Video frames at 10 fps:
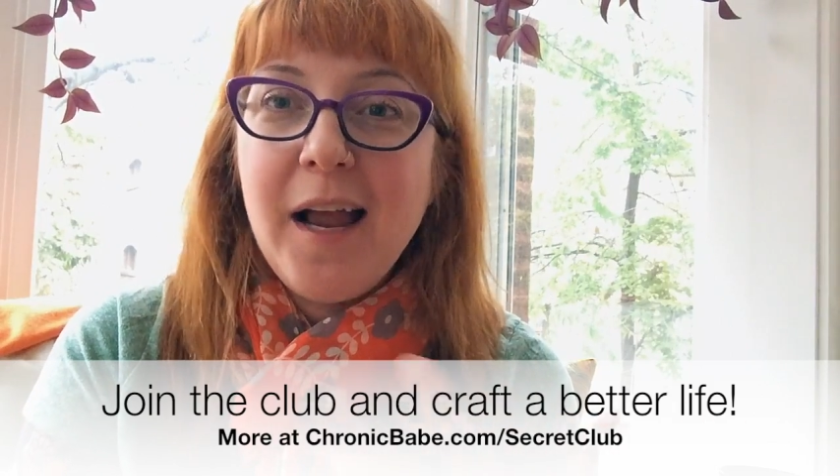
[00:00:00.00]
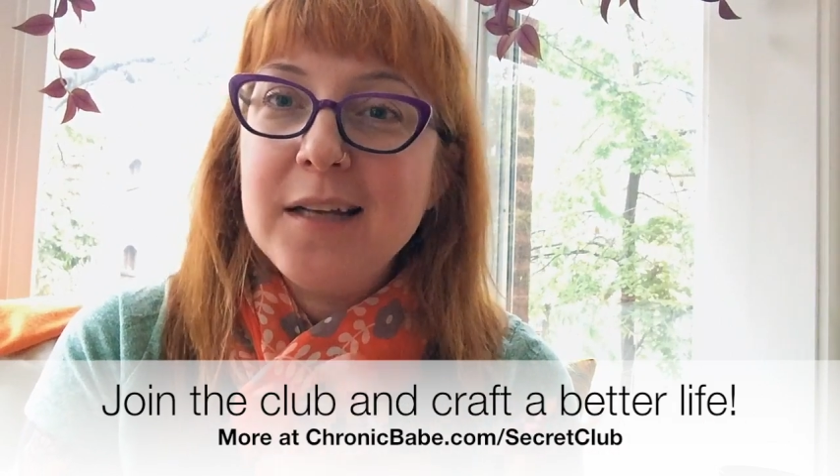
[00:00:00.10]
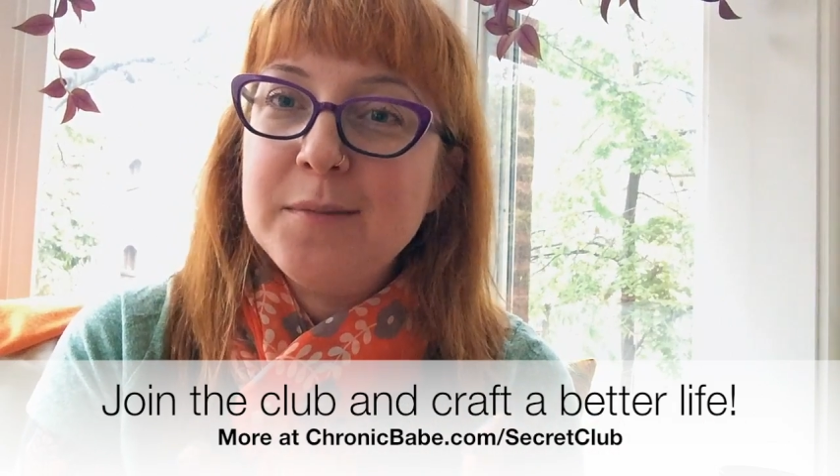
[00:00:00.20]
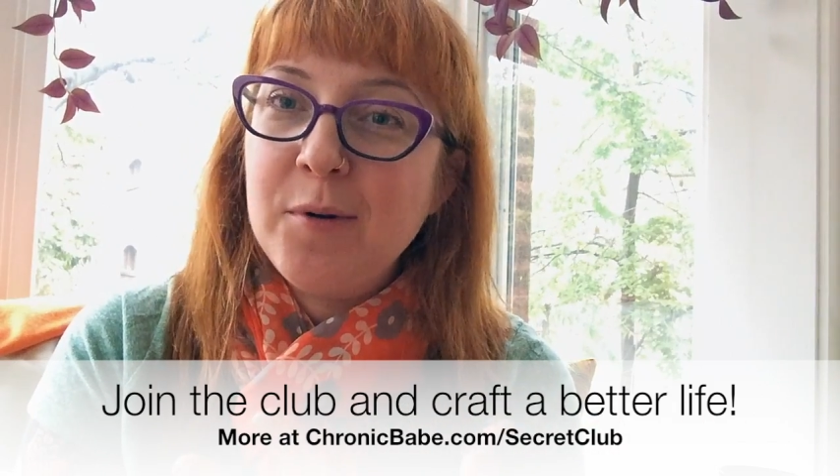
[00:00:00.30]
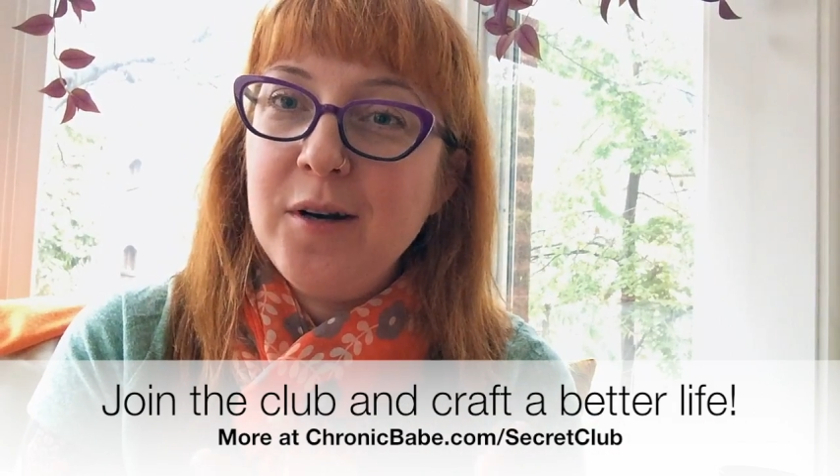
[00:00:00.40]

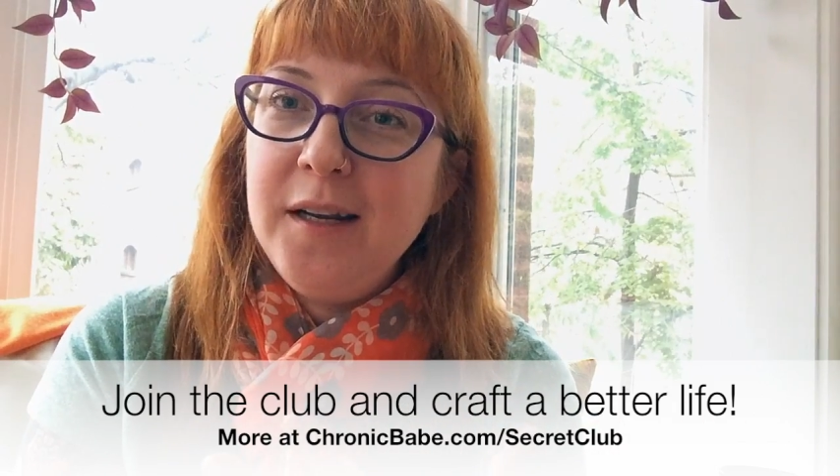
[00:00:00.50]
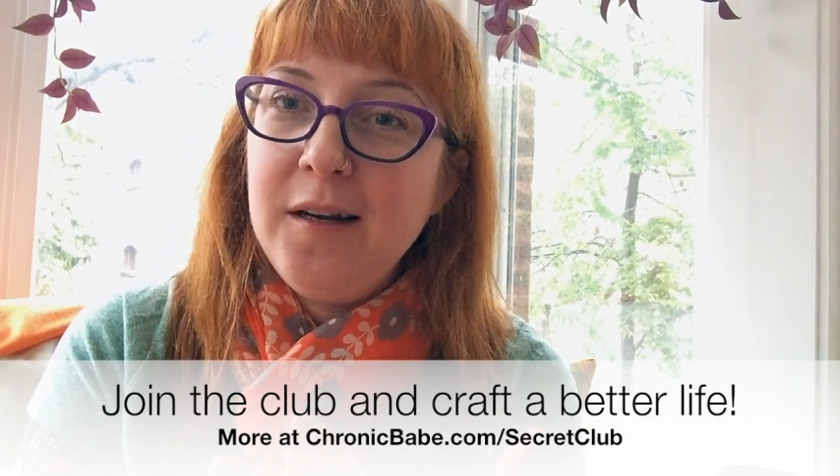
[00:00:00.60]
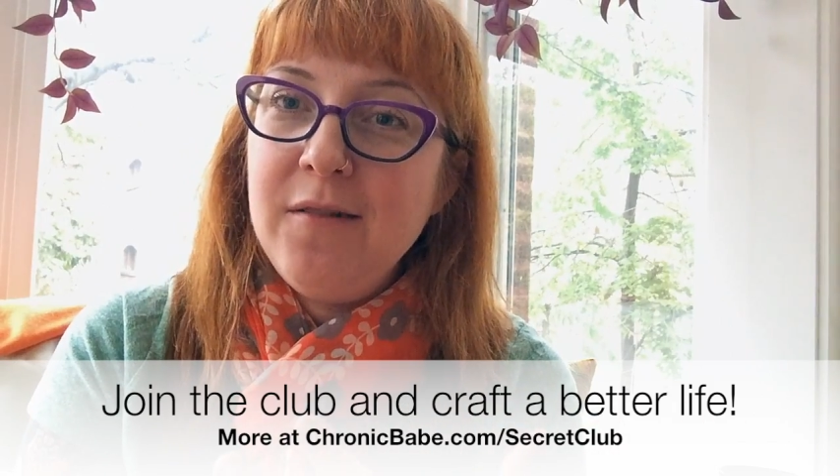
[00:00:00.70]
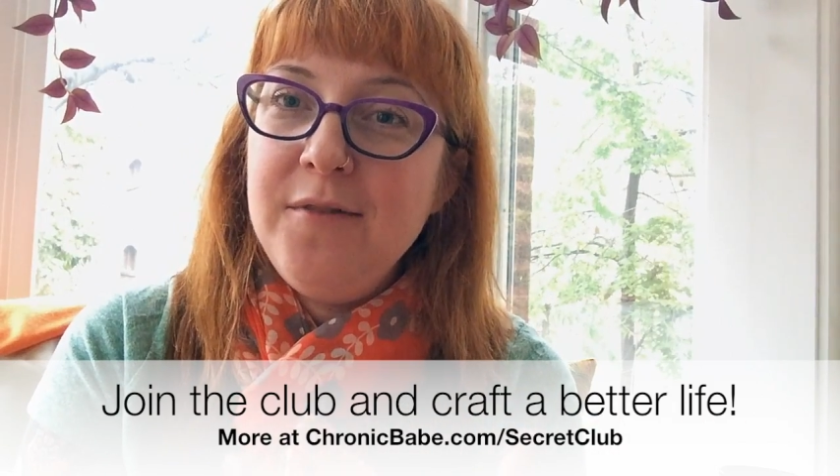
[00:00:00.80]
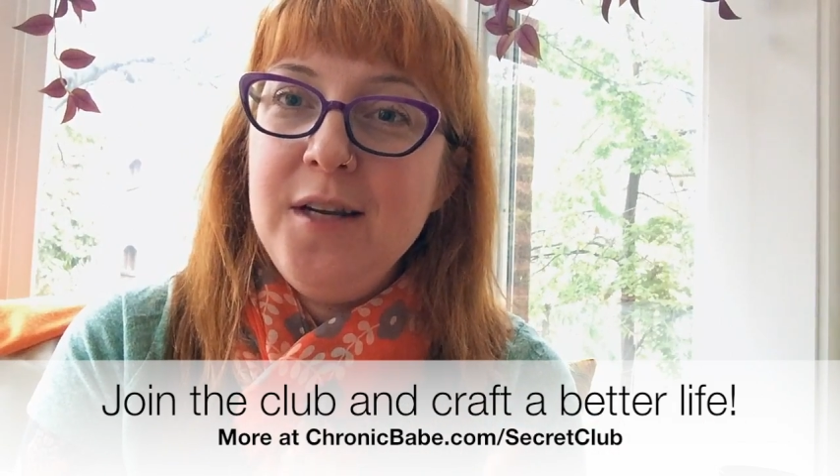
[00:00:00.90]
expert
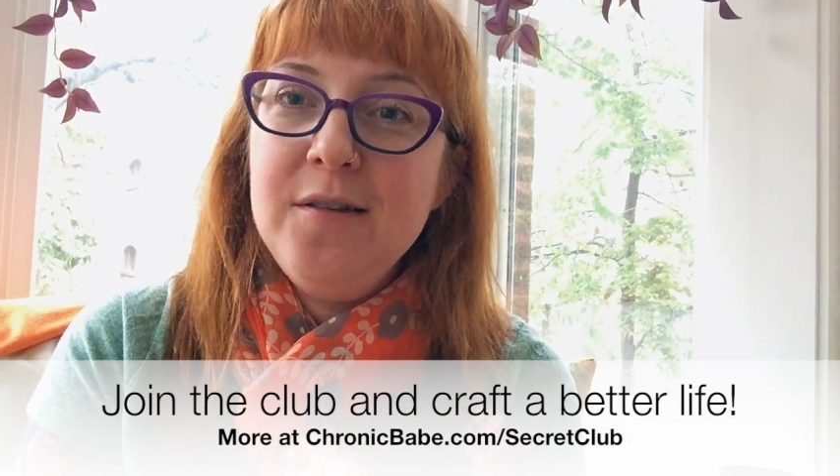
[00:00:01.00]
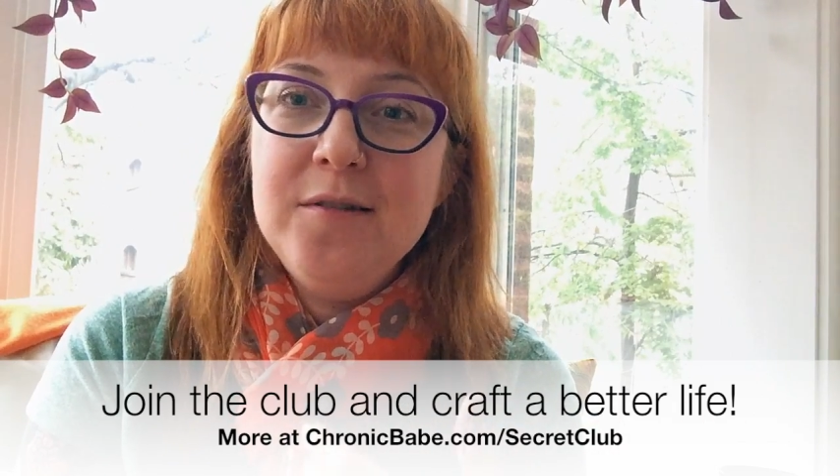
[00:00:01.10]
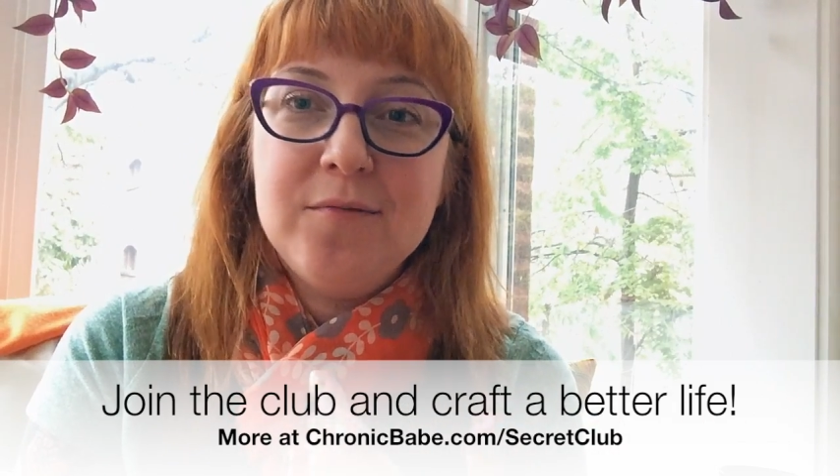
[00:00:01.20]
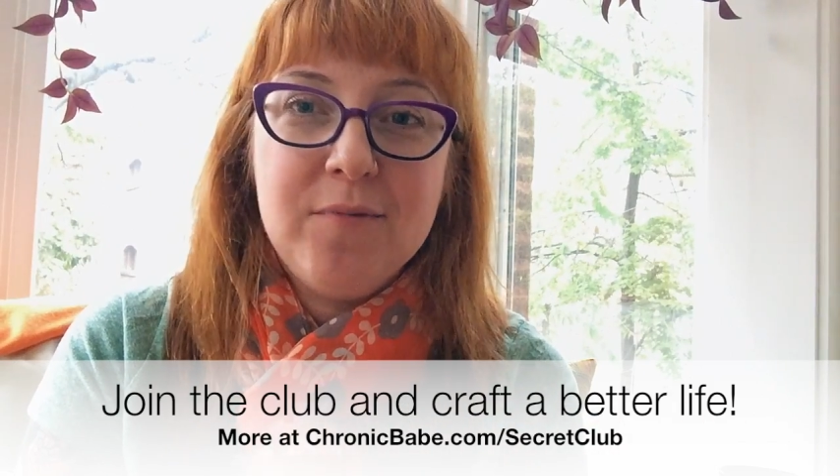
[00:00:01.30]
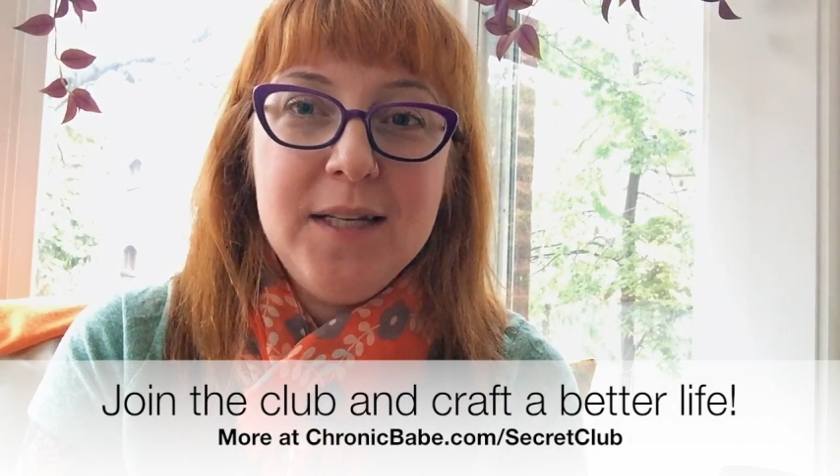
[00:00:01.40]

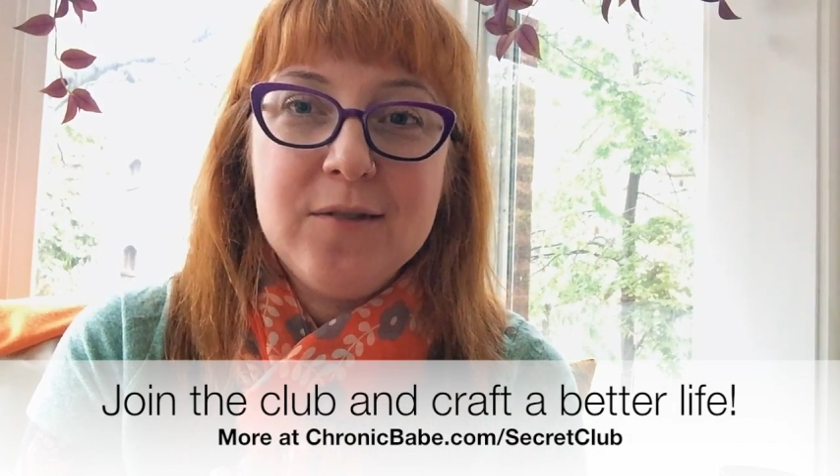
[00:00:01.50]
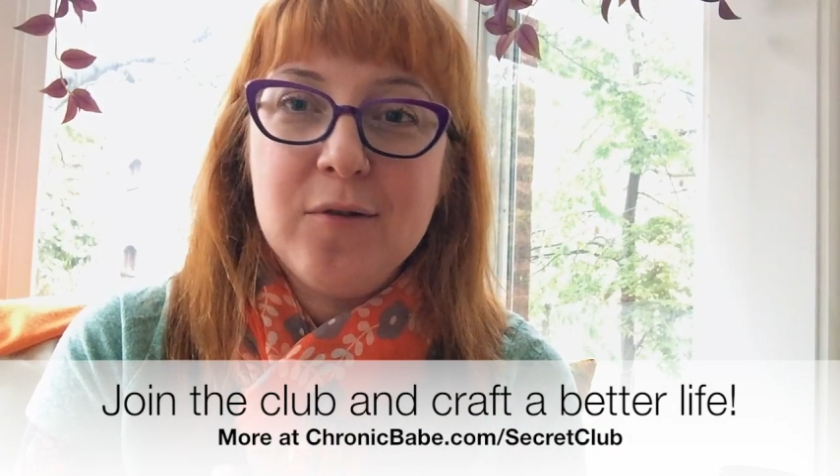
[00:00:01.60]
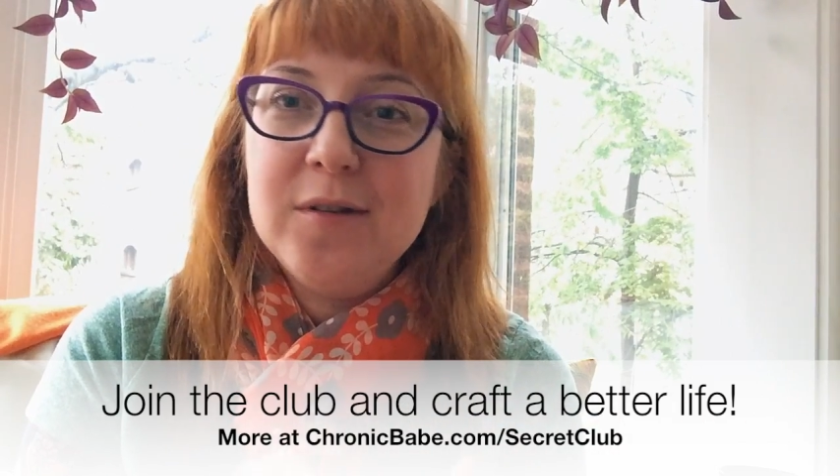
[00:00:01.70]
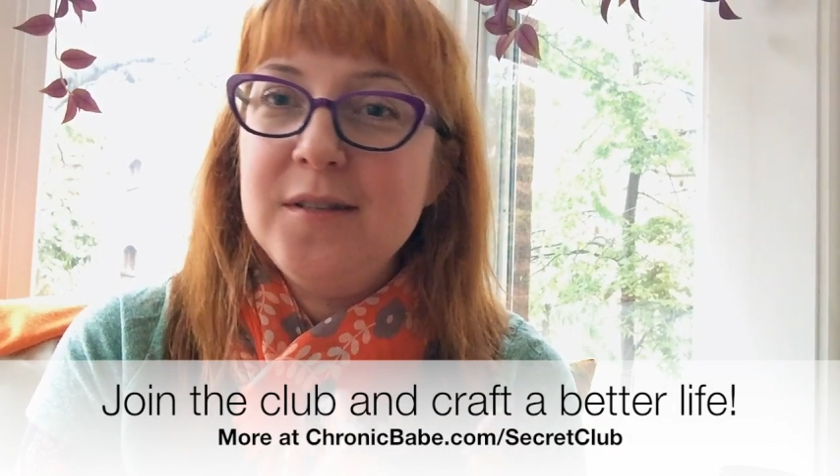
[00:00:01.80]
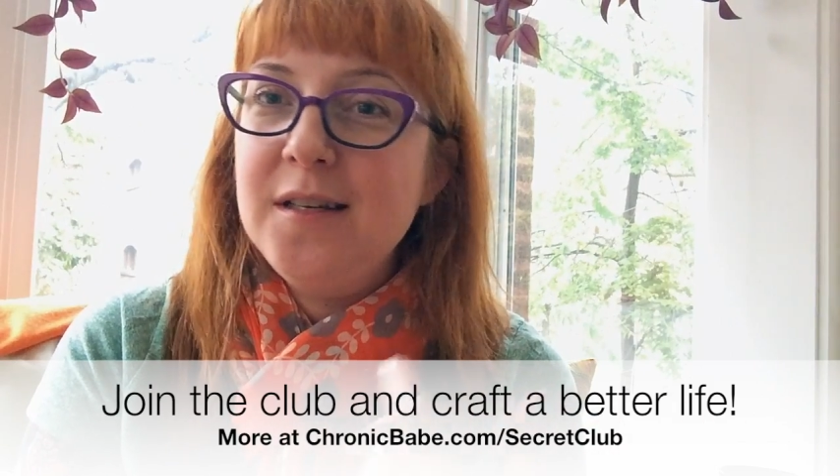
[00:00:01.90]
interviews,
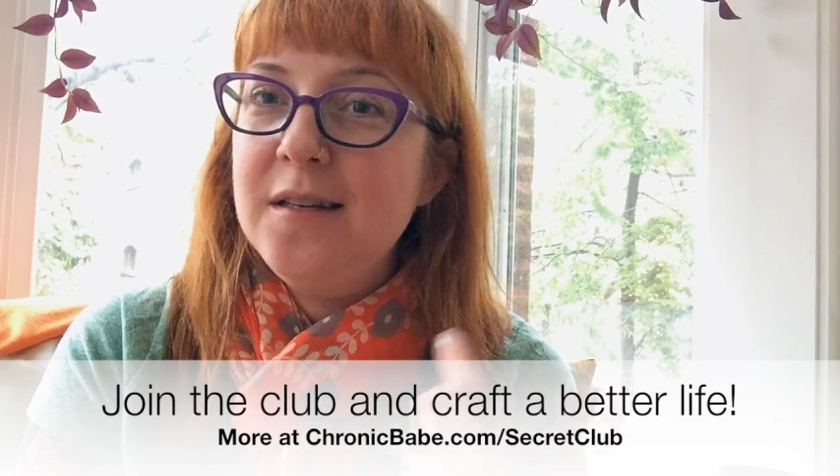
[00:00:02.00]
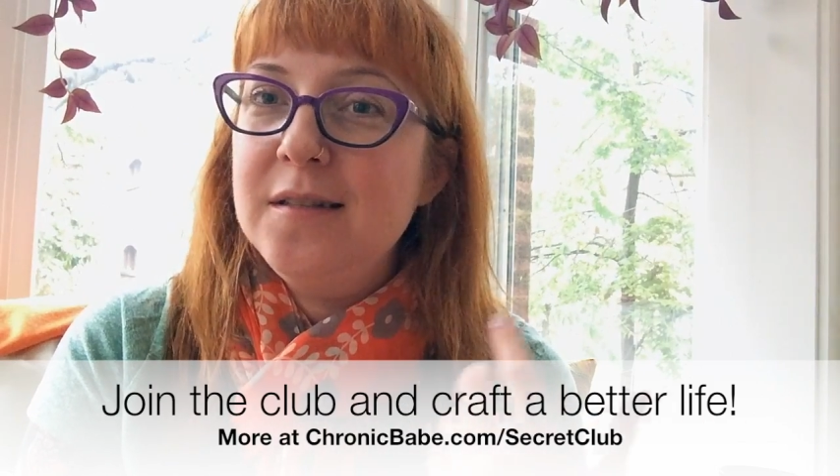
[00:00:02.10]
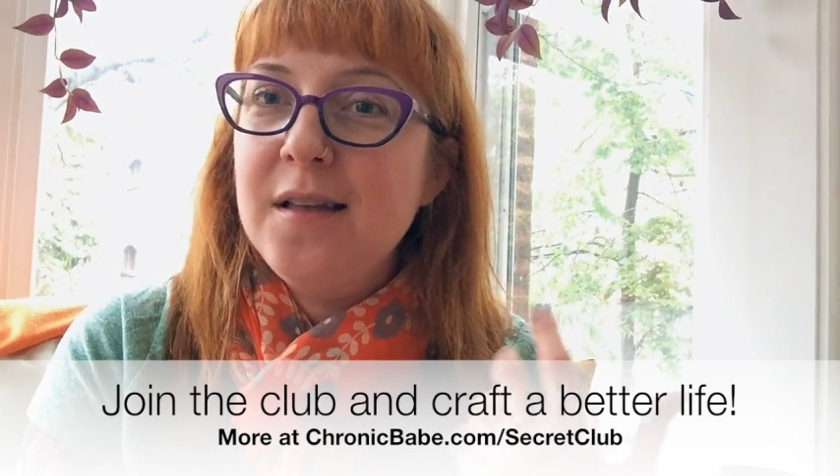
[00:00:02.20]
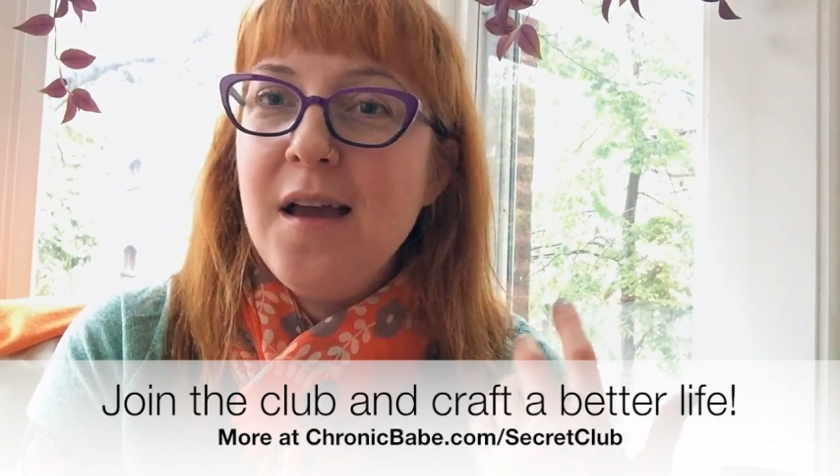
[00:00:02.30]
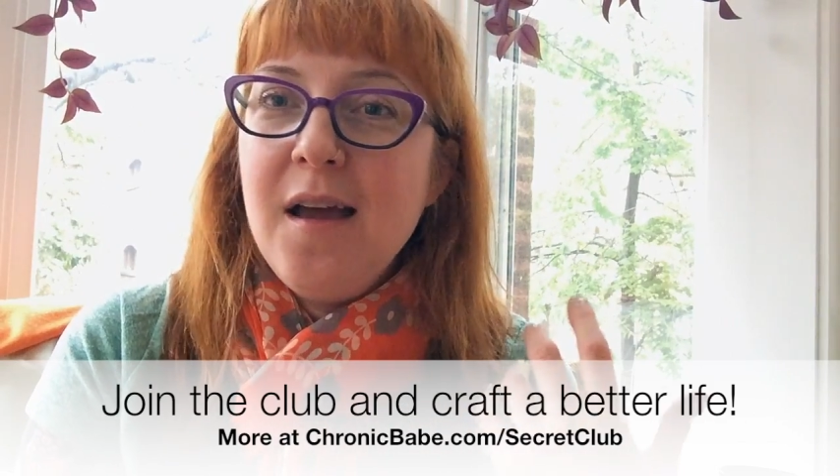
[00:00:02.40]

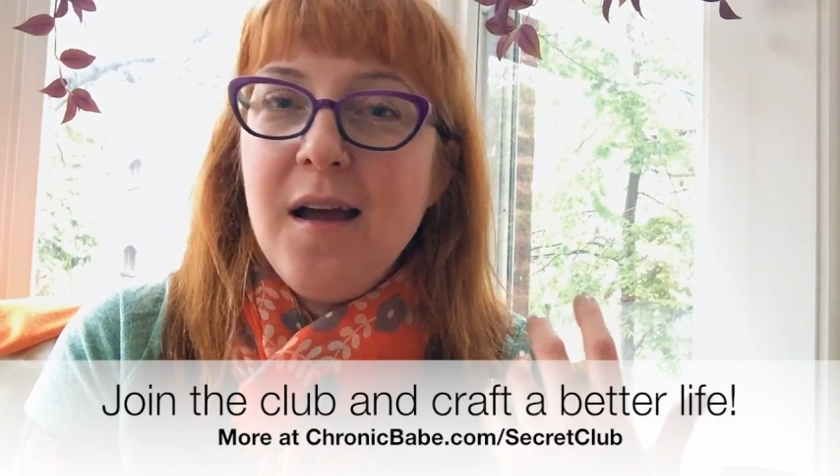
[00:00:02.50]
resources,